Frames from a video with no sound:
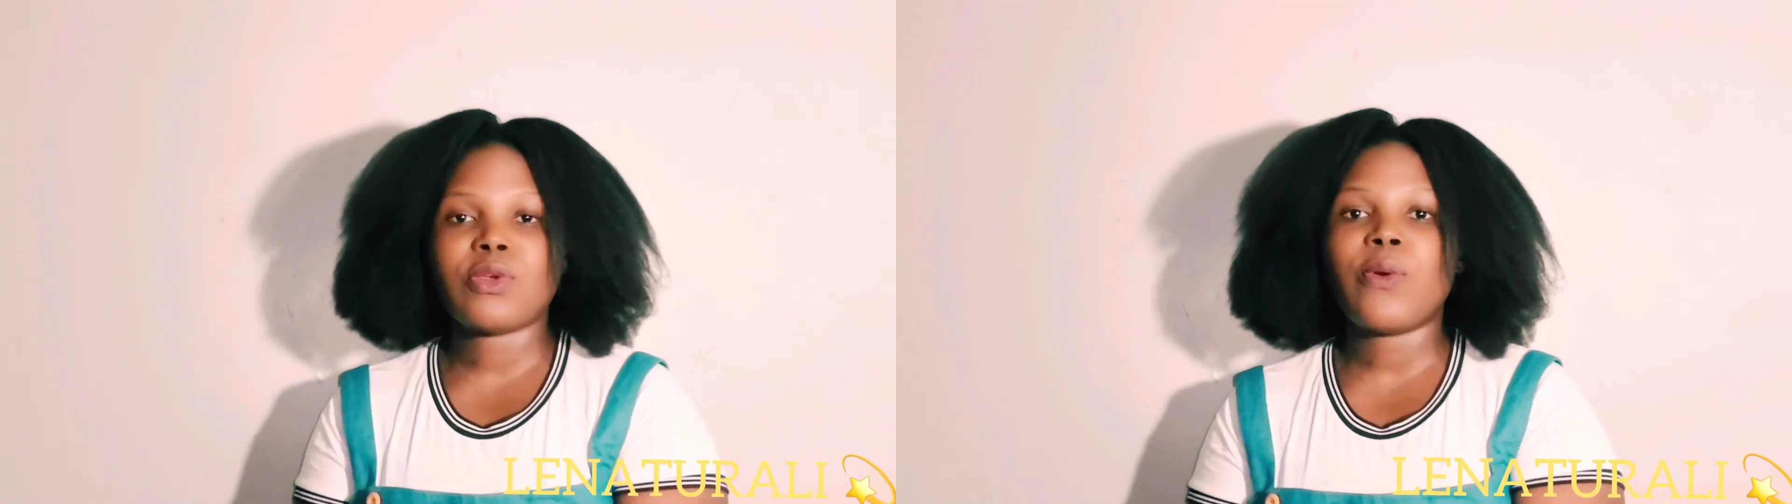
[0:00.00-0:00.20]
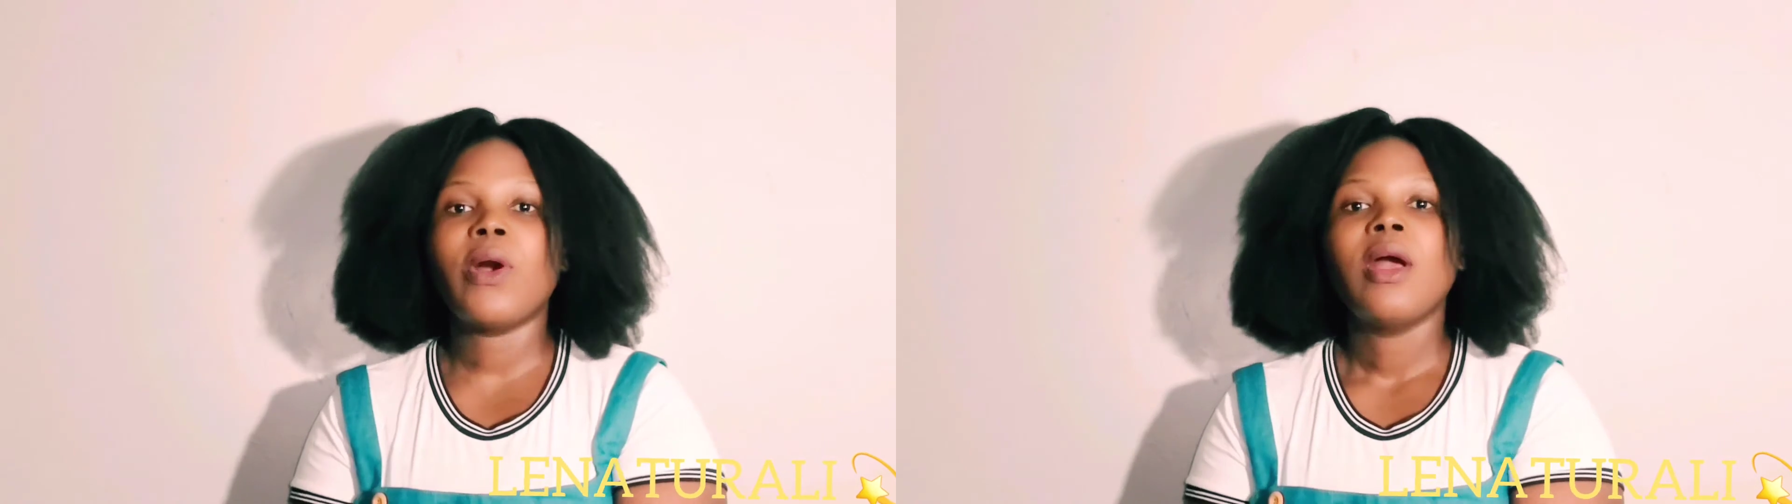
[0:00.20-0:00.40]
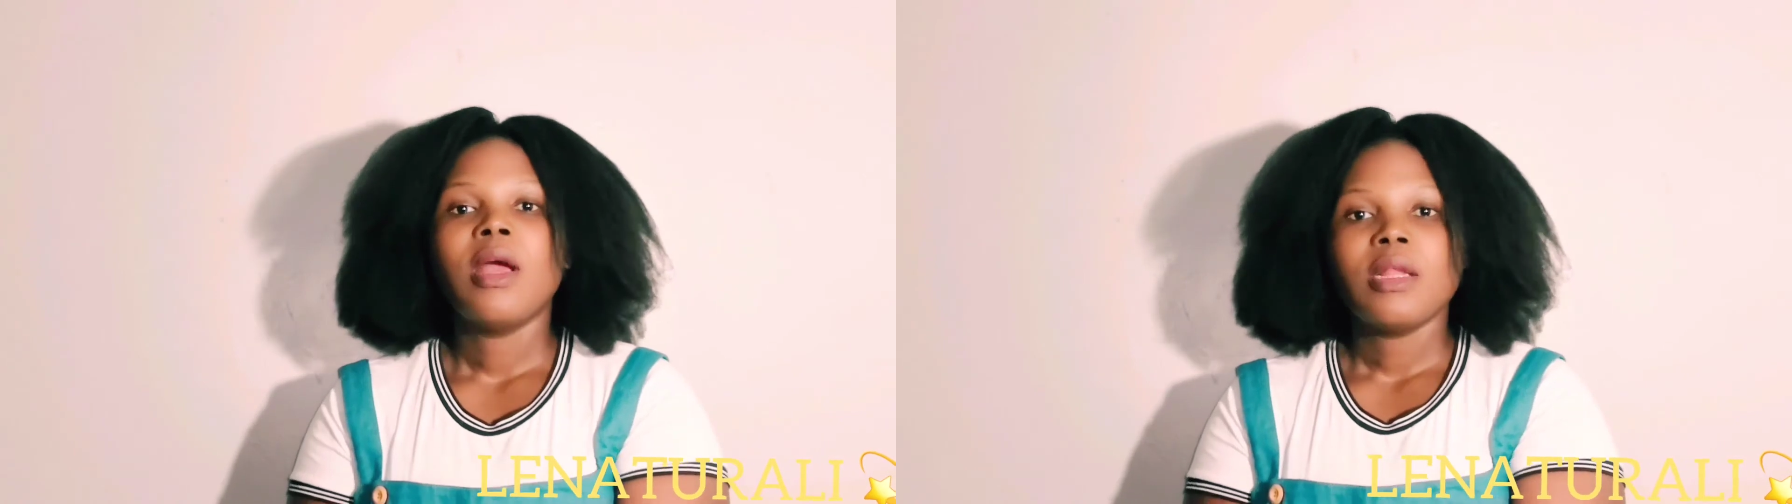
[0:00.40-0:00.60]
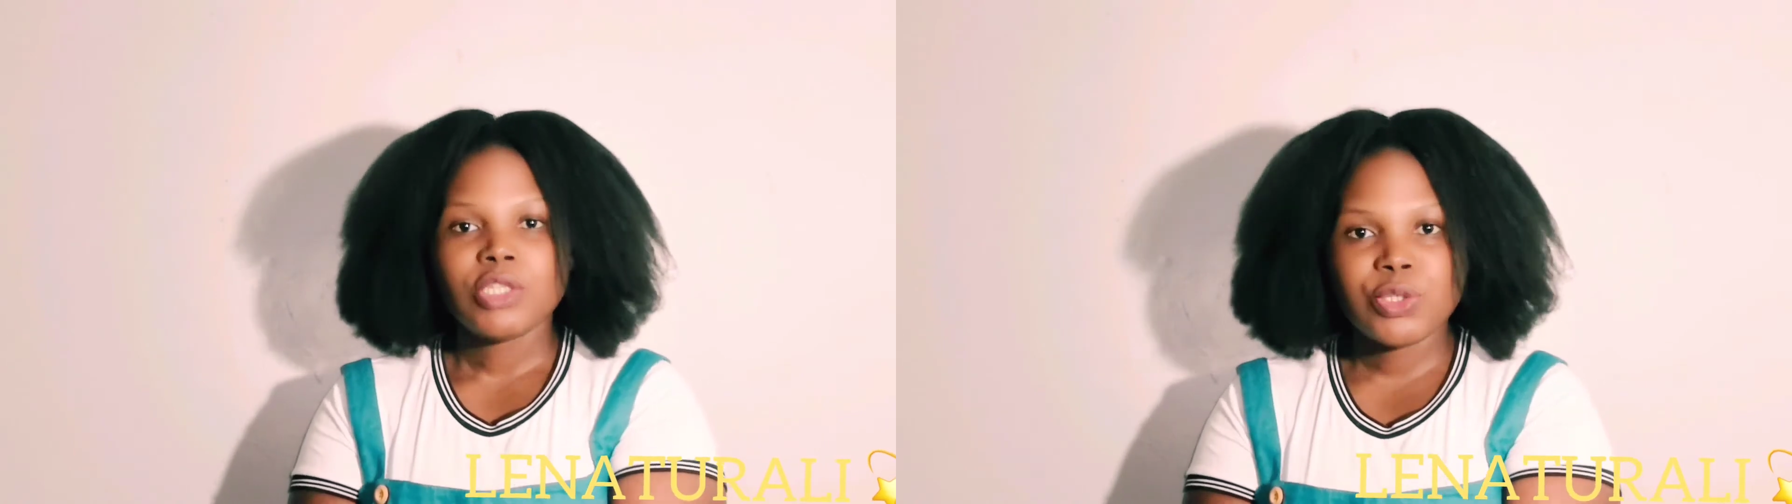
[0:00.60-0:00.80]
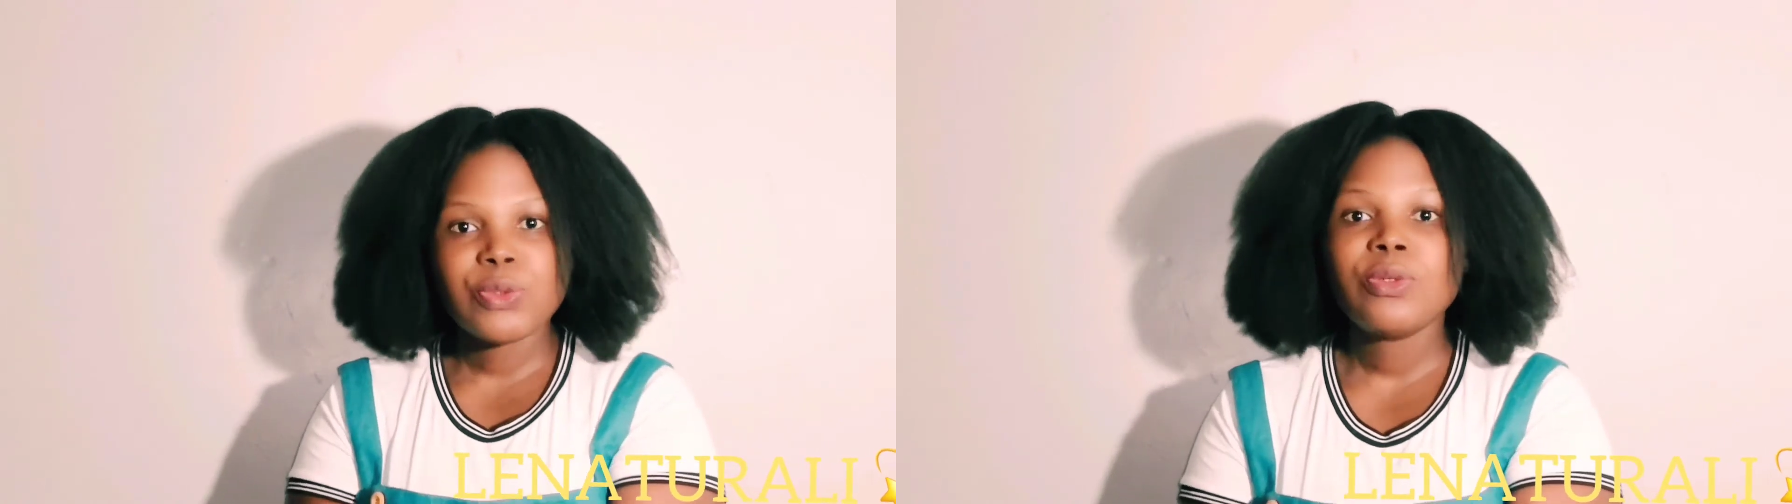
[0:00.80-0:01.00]
So
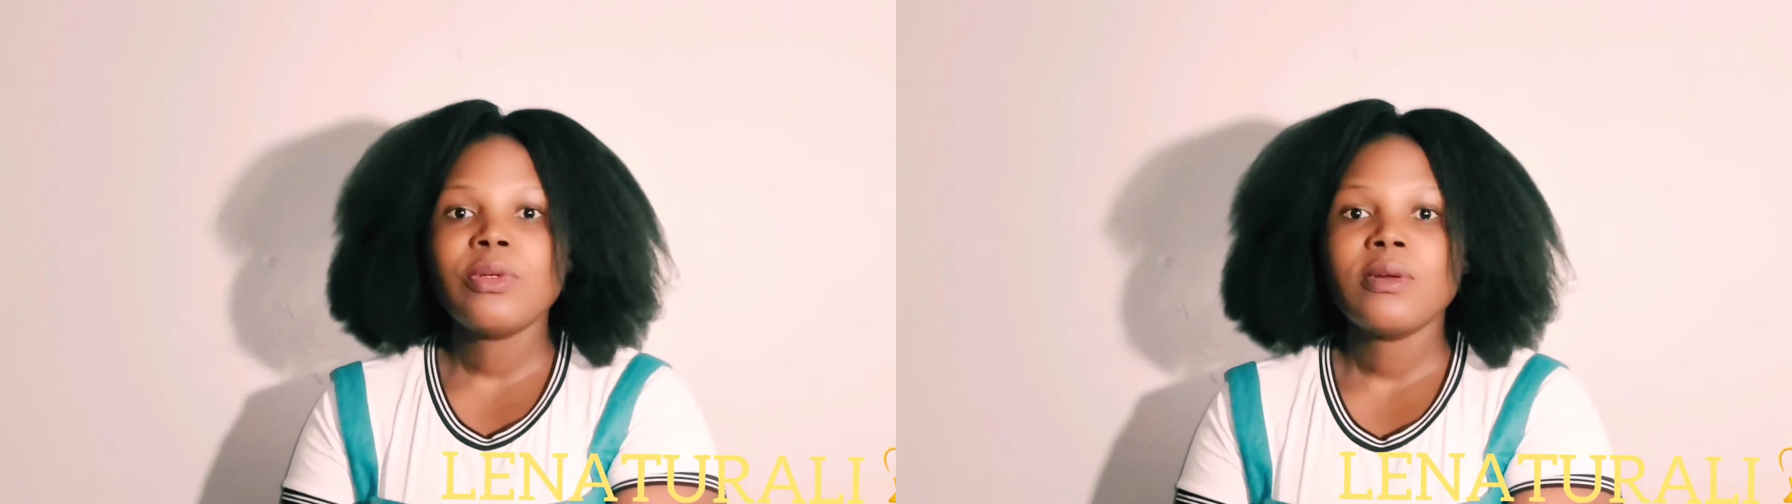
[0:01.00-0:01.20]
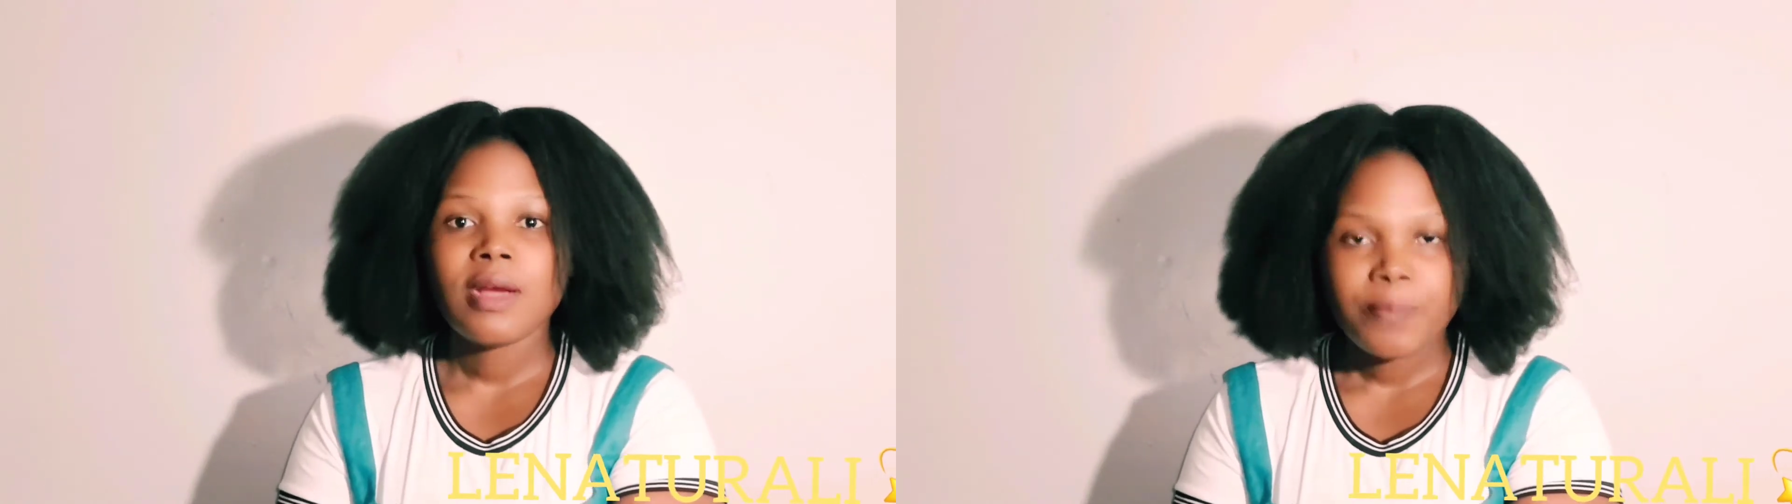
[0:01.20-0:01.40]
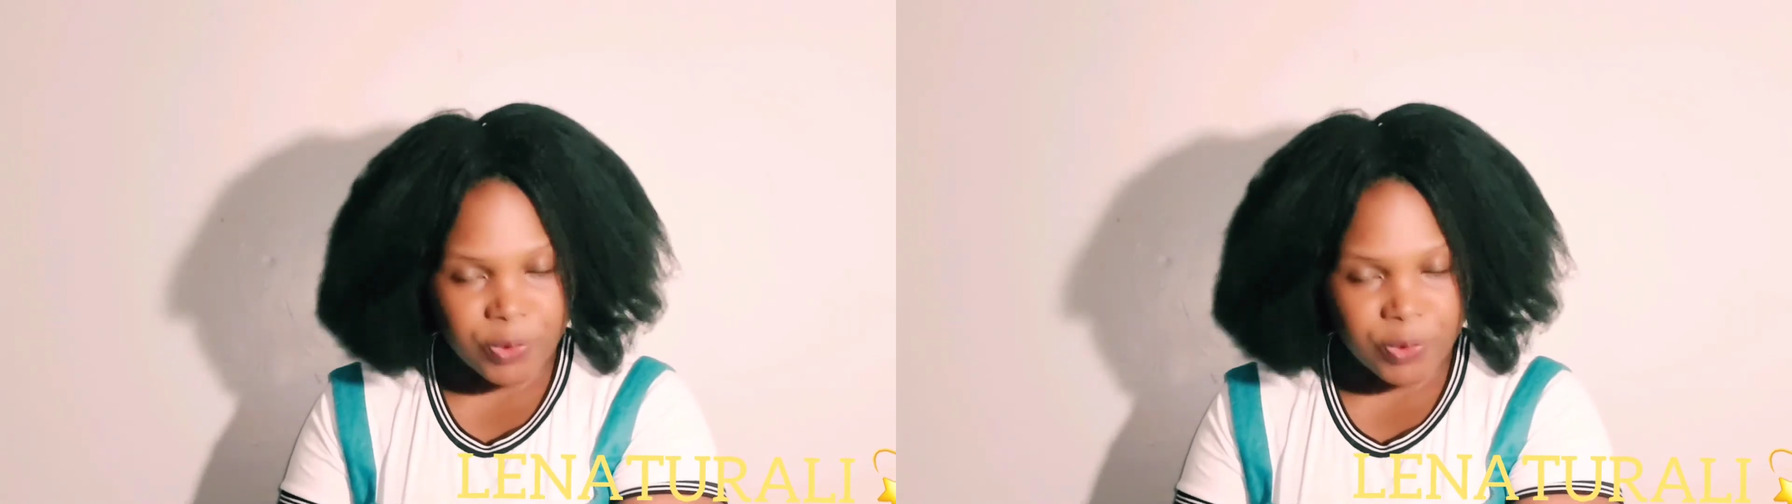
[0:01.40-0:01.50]
do